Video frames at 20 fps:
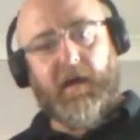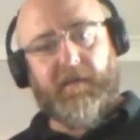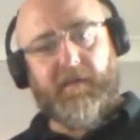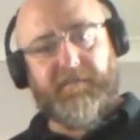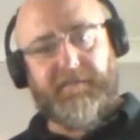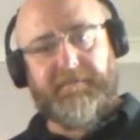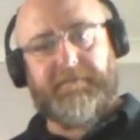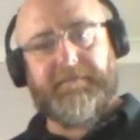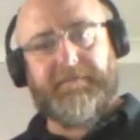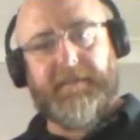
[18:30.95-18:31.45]

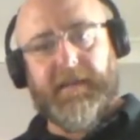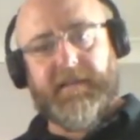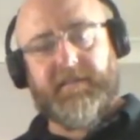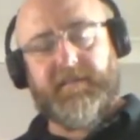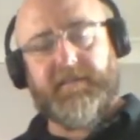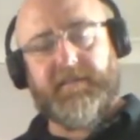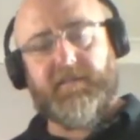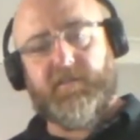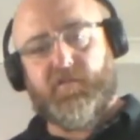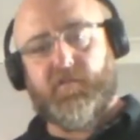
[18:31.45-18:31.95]
I've
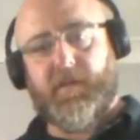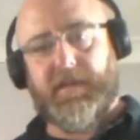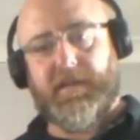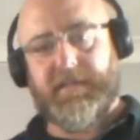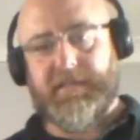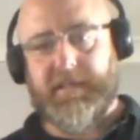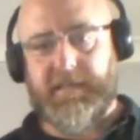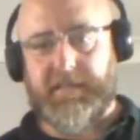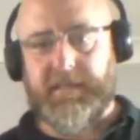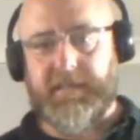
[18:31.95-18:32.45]
inflated a
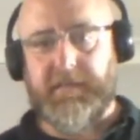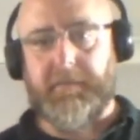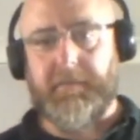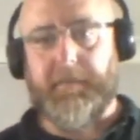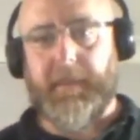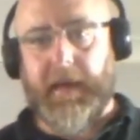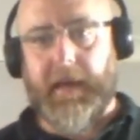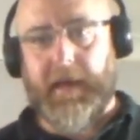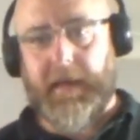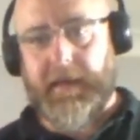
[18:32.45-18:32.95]
drain testing
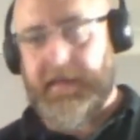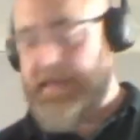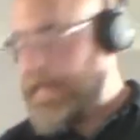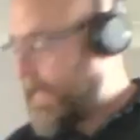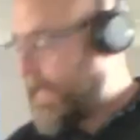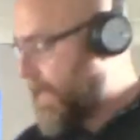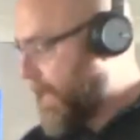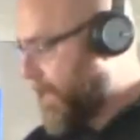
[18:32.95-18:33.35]
bag